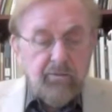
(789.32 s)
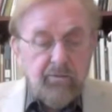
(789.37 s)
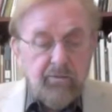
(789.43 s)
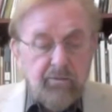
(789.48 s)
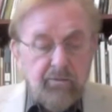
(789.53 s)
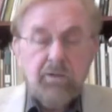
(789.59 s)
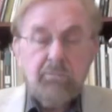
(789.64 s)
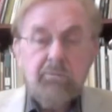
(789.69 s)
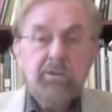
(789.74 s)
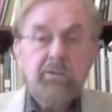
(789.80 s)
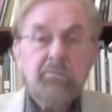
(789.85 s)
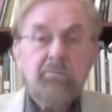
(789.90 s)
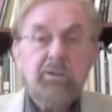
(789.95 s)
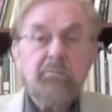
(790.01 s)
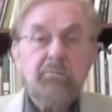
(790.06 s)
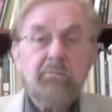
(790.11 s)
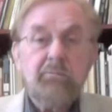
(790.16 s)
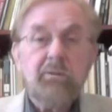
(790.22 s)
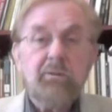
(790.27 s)
Some of the
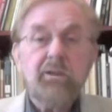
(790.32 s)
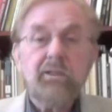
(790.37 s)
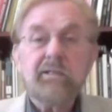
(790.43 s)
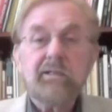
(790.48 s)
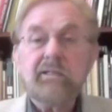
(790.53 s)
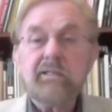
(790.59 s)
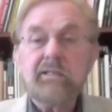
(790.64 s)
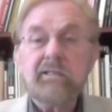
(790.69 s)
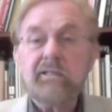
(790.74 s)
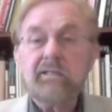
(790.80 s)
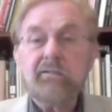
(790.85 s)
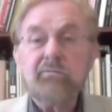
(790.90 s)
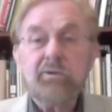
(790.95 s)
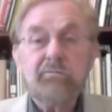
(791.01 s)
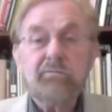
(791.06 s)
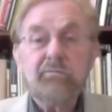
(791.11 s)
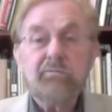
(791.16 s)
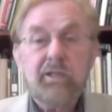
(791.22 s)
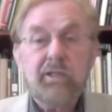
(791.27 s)
people that
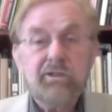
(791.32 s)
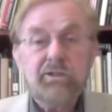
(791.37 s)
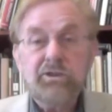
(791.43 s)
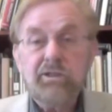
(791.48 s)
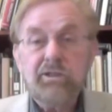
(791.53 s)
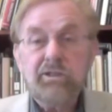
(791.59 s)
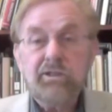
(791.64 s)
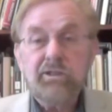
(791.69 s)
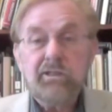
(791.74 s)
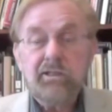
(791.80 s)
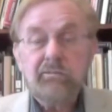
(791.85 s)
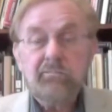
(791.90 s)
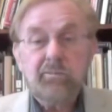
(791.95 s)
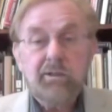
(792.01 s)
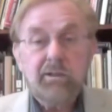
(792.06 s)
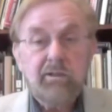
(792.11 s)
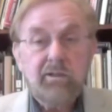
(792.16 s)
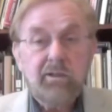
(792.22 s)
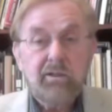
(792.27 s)
we've mentioned that
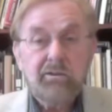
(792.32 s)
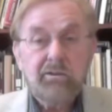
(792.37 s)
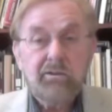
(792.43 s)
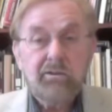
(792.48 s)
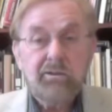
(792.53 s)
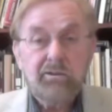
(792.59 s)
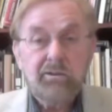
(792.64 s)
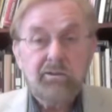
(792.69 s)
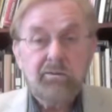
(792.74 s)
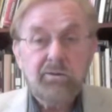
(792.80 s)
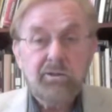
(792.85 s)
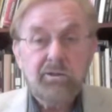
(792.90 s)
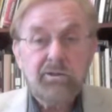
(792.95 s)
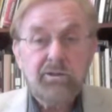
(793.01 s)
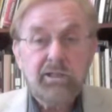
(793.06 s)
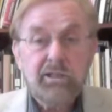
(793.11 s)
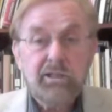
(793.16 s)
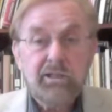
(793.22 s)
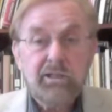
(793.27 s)
belonged to the
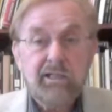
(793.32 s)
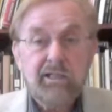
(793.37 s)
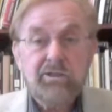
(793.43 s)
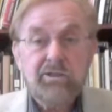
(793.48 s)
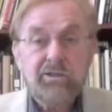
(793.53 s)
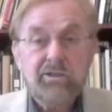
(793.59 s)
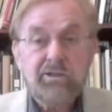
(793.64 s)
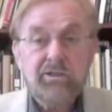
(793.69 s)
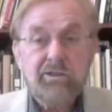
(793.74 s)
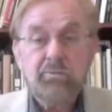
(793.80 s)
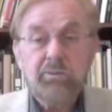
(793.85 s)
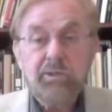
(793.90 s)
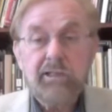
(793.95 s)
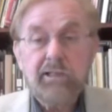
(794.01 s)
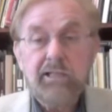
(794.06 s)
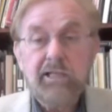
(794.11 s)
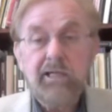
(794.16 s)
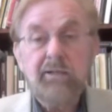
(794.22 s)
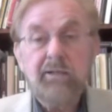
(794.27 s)
Christian Connection who
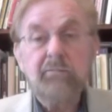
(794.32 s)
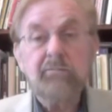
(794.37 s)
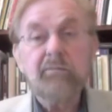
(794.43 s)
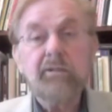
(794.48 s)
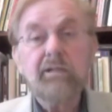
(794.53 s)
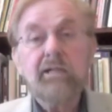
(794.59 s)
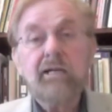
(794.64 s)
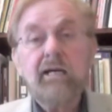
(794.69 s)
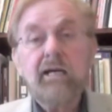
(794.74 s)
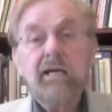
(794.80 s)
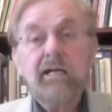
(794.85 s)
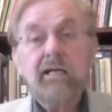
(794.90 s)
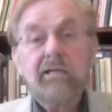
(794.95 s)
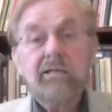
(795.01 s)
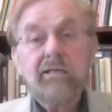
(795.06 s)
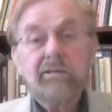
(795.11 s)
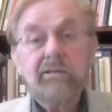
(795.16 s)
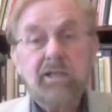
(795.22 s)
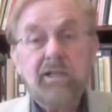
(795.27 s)
became
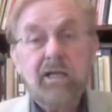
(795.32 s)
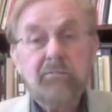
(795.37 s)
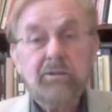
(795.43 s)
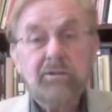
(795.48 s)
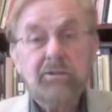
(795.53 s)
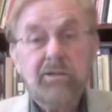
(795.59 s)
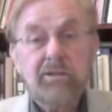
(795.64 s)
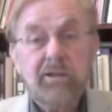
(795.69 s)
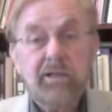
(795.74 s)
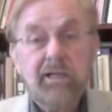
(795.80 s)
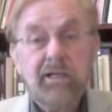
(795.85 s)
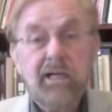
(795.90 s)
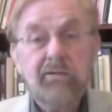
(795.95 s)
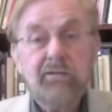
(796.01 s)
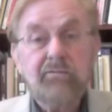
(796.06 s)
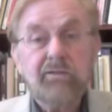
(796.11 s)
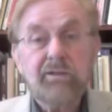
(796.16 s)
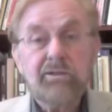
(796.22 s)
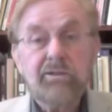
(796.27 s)
Sabbatarian
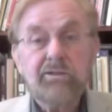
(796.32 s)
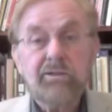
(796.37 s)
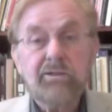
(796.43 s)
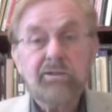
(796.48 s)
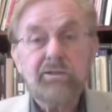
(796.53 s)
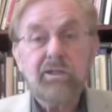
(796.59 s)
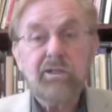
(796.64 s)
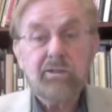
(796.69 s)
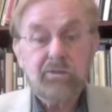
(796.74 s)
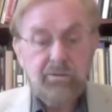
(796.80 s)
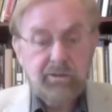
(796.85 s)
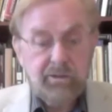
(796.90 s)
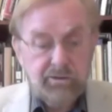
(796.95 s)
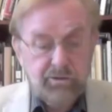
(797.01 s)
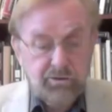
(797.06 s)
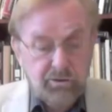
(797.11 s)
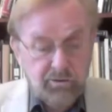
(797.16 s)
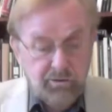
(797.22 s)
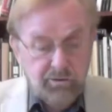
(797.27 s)
Adventists included
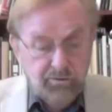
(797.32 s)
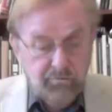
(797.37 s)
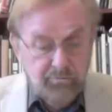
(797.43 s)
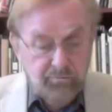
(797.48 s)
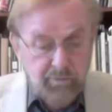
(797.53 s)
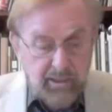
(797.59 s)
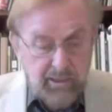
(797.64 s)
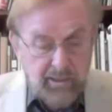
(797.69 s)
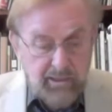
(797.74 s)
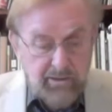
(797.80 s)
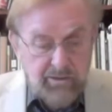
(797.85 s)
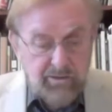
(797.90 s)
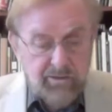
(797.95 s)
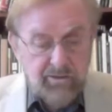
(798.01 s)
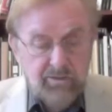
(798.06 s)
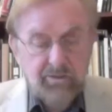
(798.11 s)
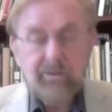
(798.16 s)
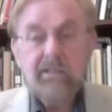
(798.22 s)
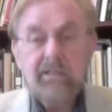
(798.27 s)
Joseph
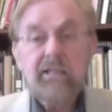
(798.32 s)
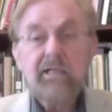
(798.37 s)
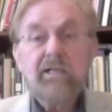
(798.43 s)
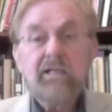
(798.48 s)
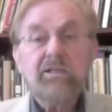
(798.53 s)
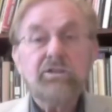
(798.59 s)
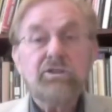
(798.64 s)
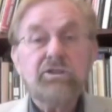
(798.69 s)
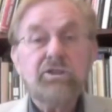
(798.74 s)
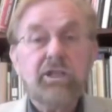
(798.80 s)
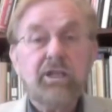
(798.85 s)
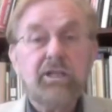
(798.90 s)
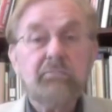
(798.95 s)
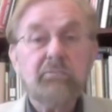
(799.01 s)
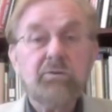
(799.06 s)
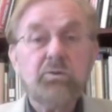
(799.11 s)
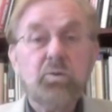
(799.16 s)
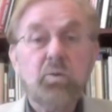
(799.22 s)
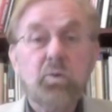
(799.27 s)
Bates,
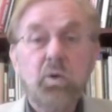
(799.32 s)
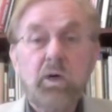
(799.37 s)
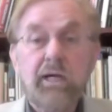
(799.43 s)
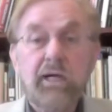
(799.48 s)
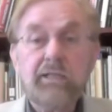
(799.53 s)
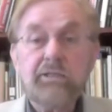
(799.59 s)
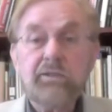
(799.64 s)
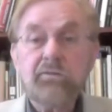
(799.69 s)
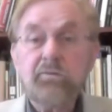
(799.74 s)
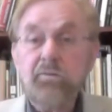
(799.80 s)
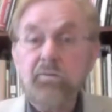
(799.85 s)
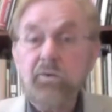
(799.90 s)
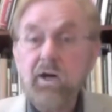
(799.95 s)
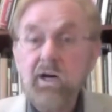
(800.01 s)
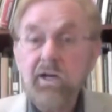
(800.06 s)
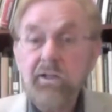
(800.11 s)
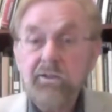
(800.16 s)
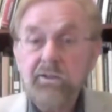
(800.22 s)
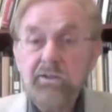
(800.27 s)
James White's
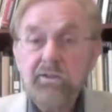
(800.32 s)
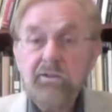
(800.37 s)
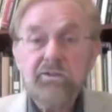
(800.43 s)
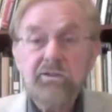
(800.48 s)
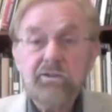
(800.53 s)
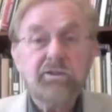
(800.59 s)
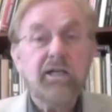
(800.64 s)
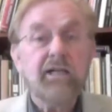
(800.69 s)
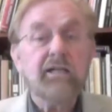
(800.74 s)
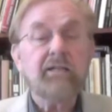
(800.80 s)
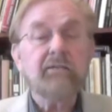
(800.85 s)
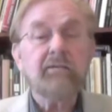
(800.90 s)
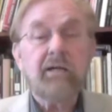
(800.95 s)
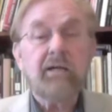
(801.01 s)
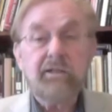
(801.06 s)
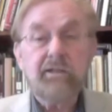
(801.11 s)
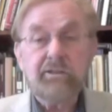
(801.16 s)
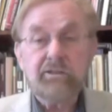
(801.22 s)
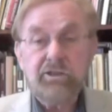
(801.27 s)
father, and
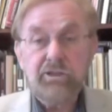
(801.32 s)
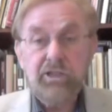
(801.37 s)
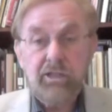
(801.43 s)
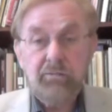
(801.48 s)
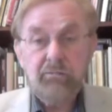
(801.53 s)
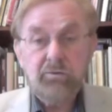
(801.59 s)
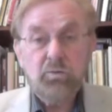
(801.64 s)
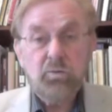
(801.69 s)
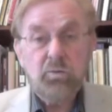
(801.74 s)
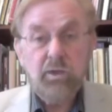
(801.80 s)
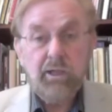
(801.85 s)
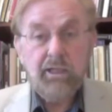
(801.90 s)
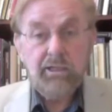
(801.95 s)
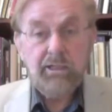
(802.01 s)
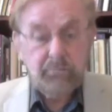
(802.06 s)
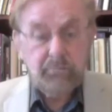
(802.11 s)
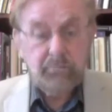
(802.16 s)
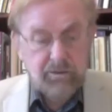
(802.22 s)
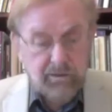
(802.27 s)
then James White
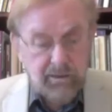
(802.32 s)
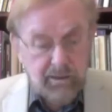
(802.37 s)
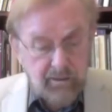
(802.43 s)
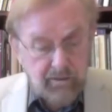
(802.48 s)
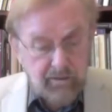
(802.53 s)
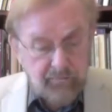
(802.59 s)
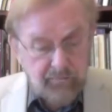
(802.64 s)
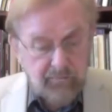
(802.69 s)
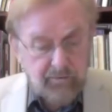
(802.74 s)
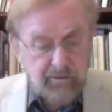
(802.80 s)
himself,